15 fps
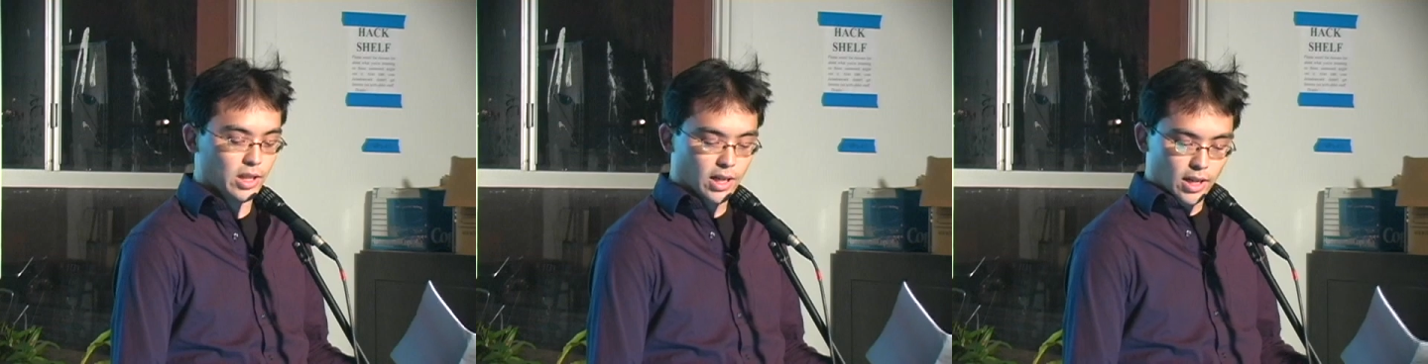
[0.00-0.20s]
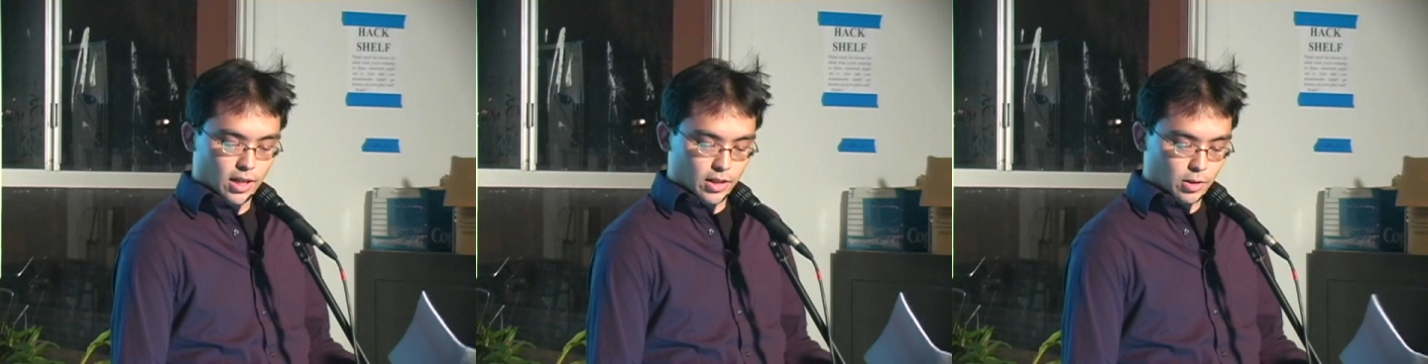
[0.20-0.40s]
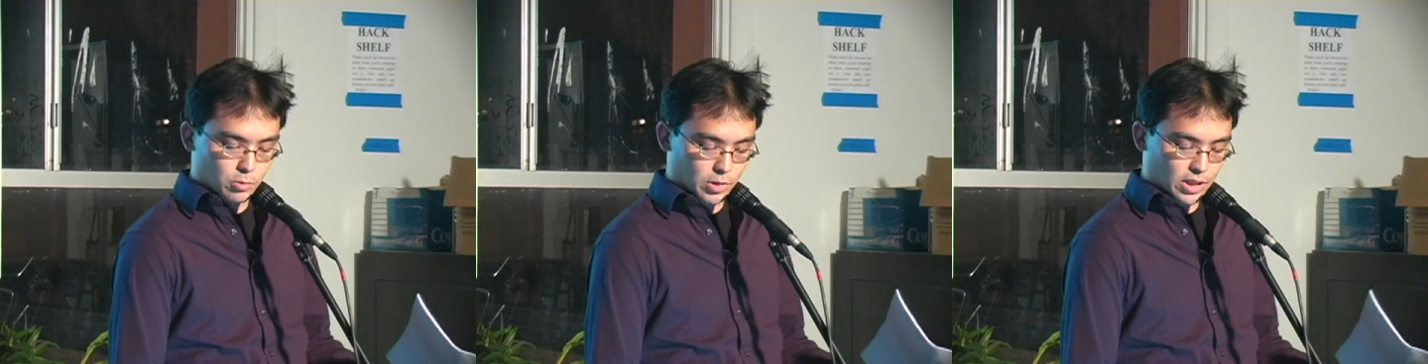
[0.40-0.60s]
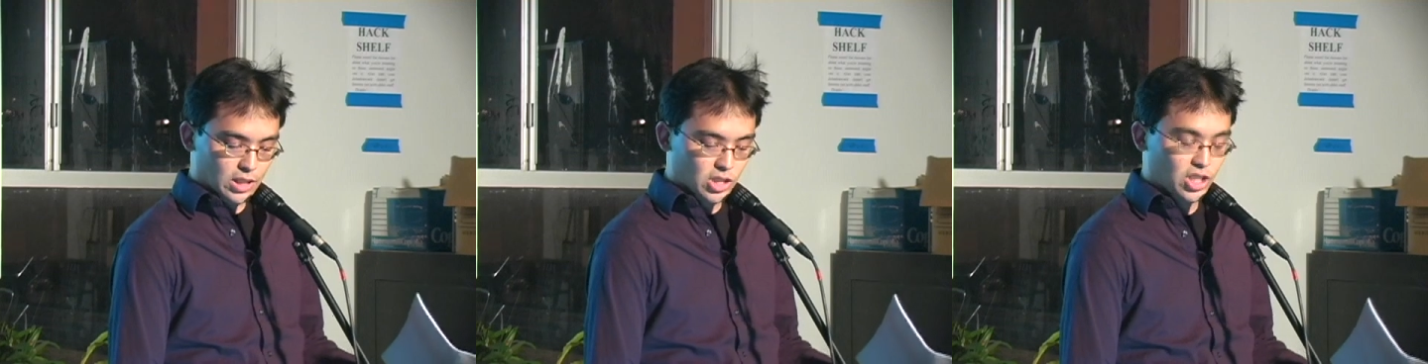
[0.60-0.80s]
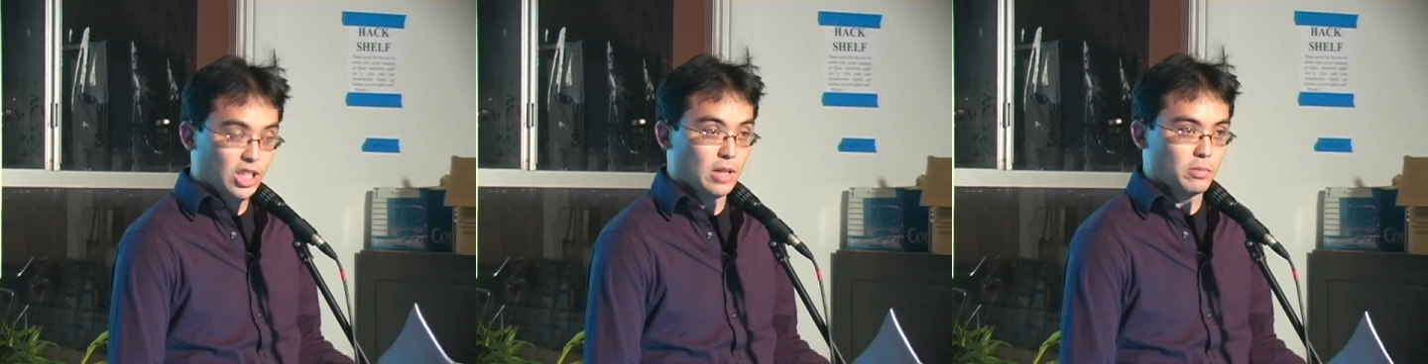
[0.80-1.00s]
They're really
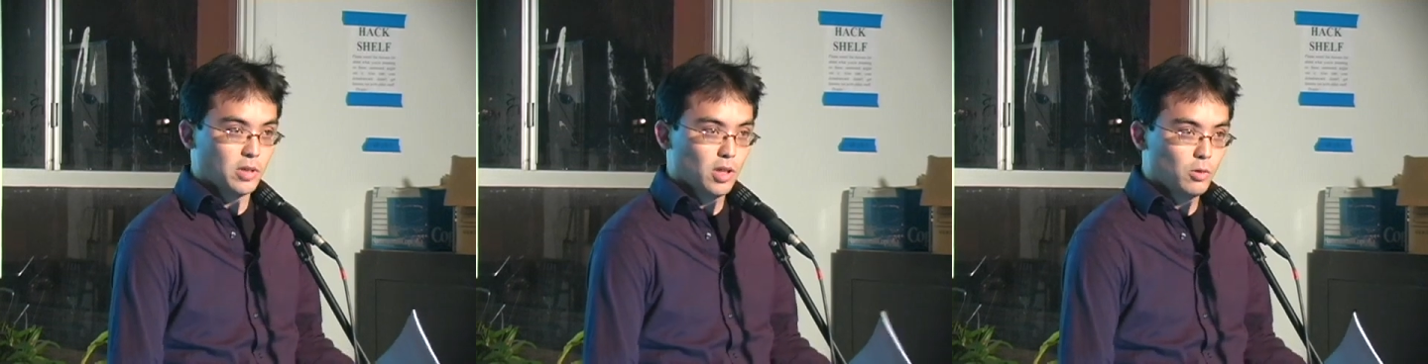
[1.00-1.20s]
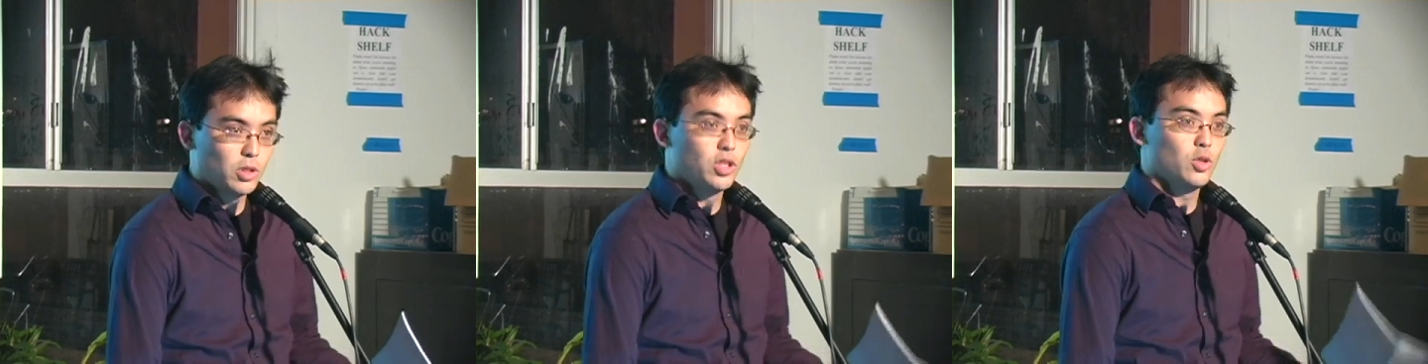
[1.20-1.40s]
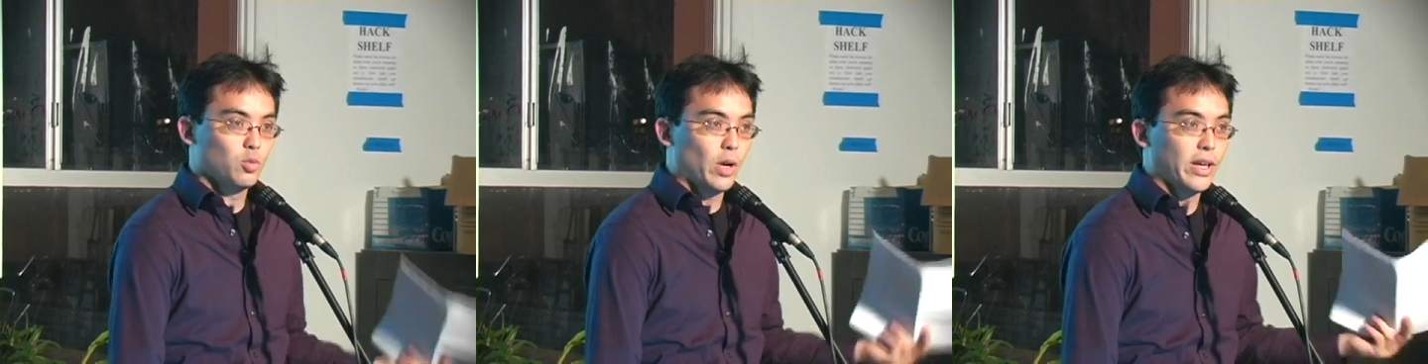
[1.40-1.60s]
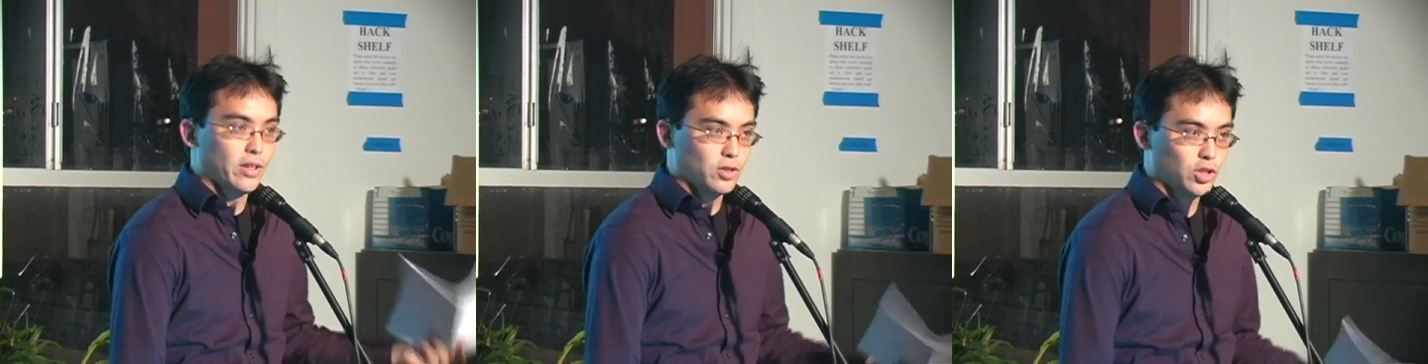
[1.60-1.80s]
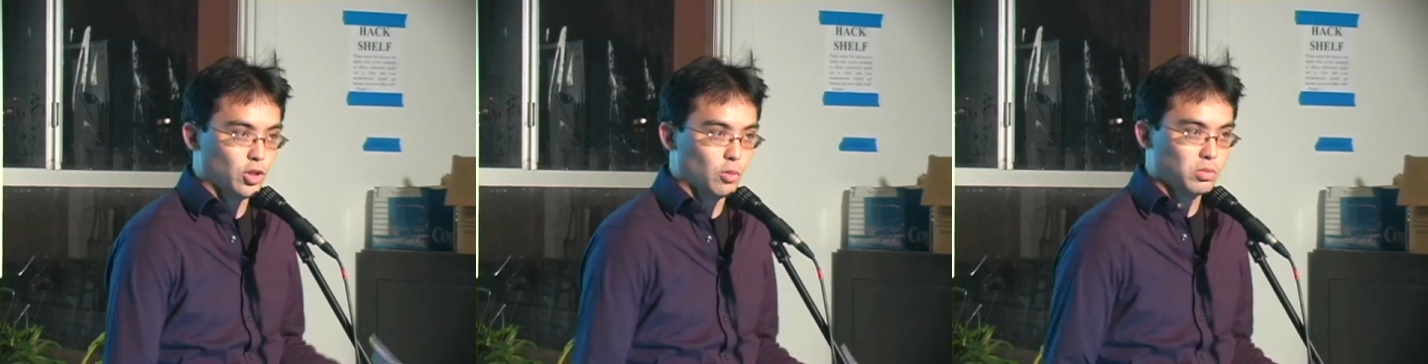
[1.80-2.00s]
cheap, which is why
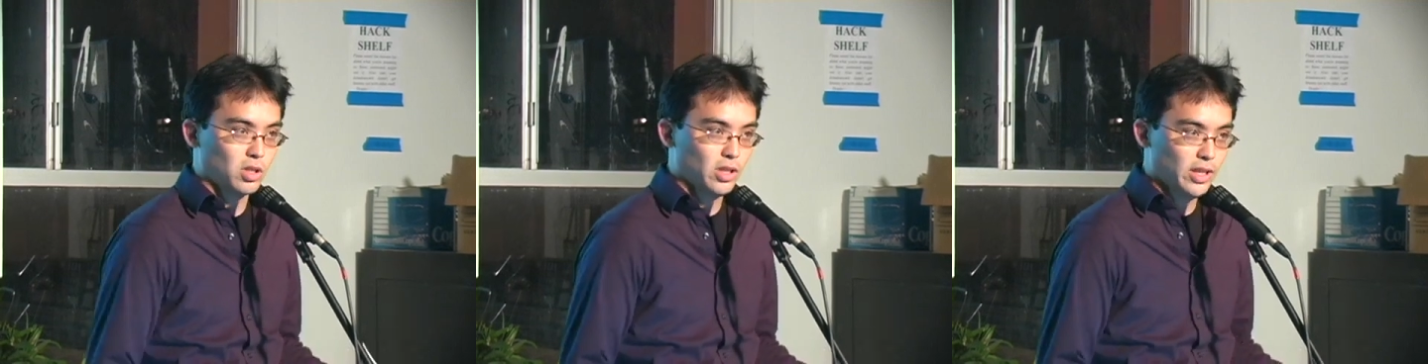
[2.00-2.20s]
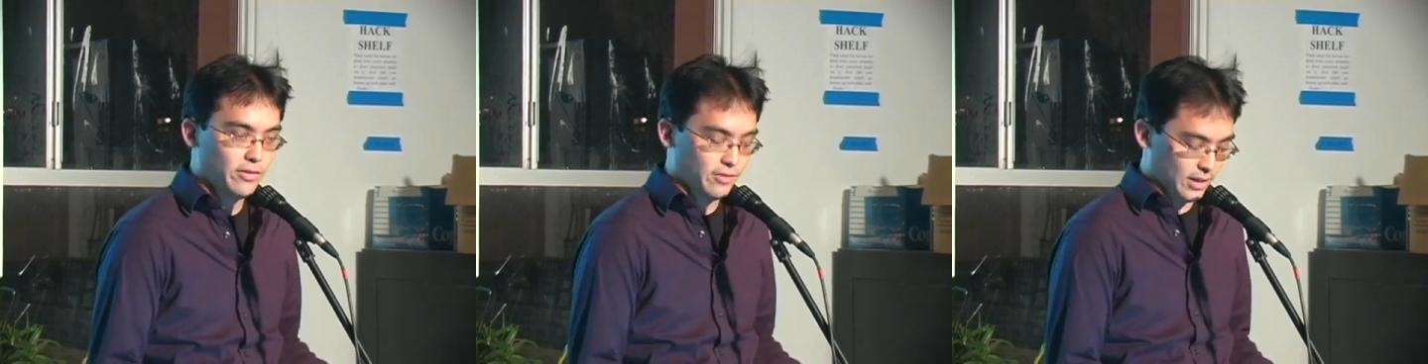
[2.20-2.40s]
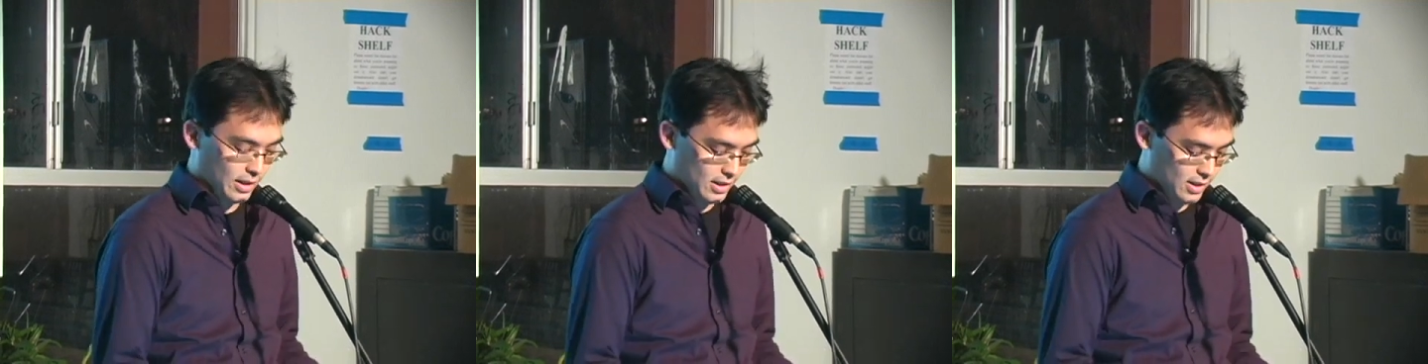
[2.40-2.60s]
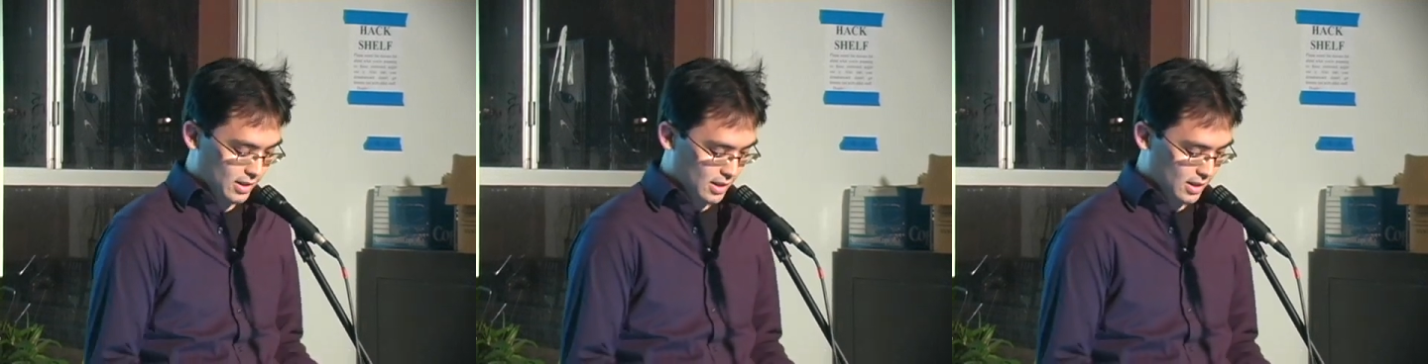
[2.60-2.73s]
they're so prolific.